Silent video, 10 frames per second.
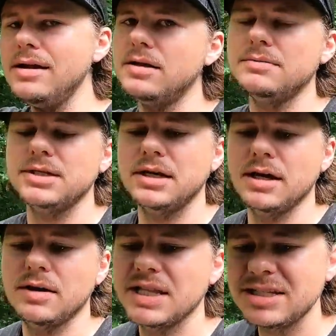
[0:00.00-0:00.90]
I was like,
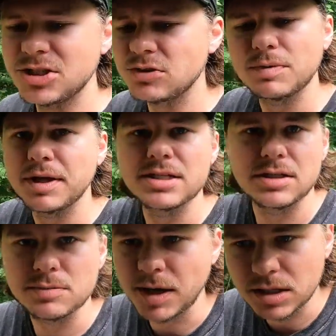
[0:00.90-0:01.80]
oh, let's just replace
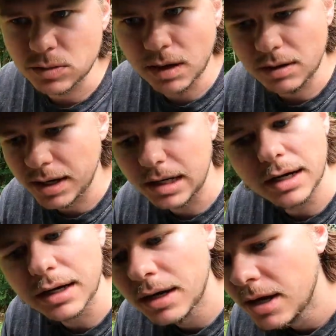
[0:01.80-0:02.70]
these belts while we're right
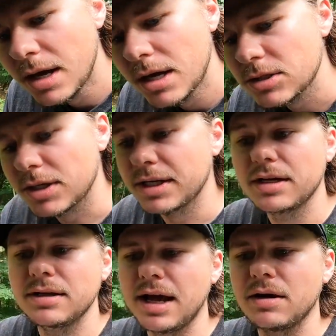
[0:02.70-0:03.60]
here. So I
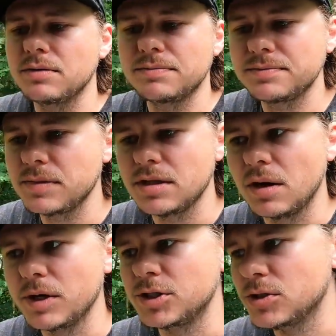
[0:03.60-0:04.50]
did, and now
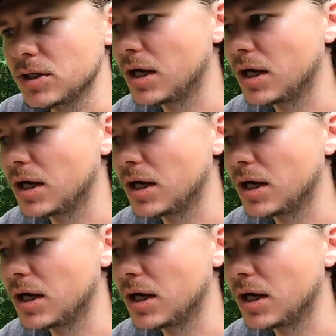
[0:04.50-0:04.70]
no issues at